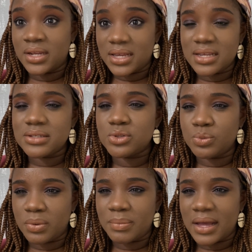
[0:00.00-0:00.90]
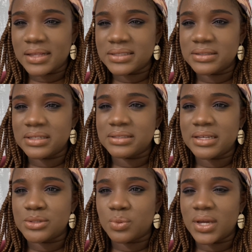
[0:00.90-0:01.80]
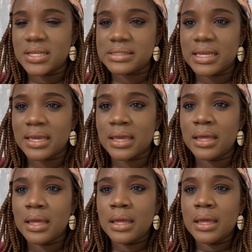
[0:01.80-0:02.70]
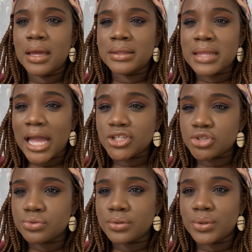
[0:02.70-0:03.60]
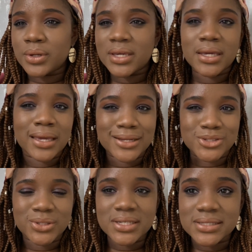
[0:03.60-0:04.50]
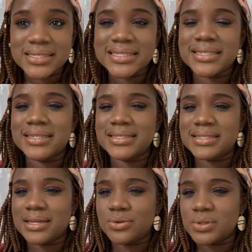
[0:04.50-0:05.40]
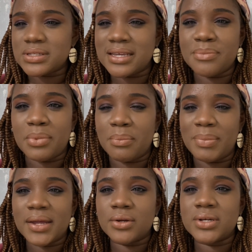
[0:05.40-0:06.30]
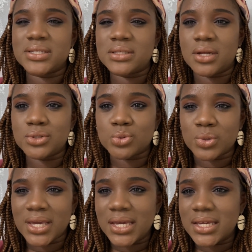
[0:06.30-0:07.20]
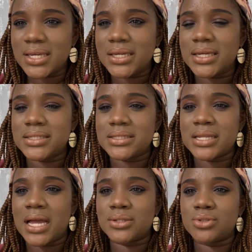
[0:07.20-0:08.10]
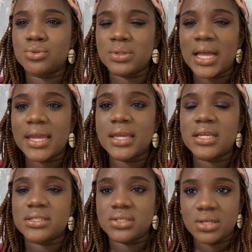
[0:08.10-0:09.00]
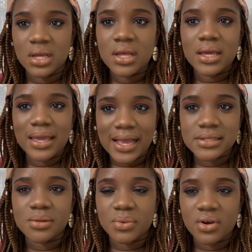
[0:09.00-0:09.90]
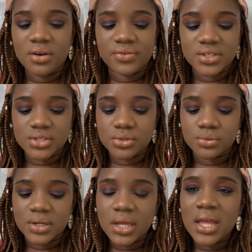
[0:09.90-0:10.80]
is super balanced in the sense where it's like natural looking. As you can see, it's like your skin but better. It's not too cakey, it's not too light, it has some coverage to it.